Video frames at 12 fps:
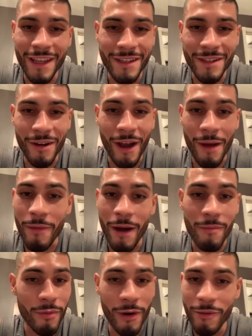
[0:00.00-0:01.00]
You know, I'm
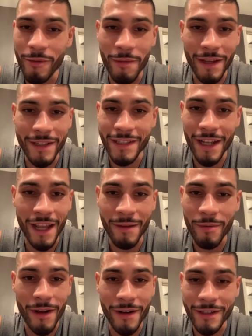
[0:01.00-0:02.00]
on point with my
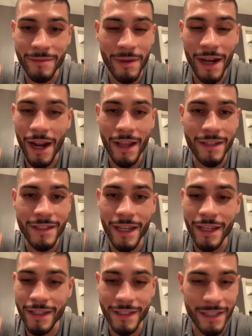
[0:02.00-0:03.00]
snack products, man. I
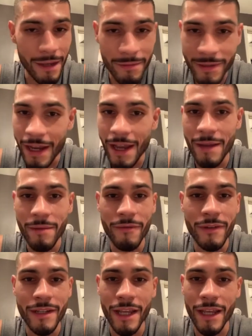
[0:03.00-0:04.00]
take it the same time
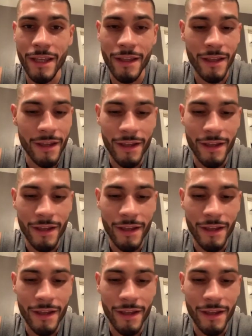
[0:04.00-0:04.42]
every day.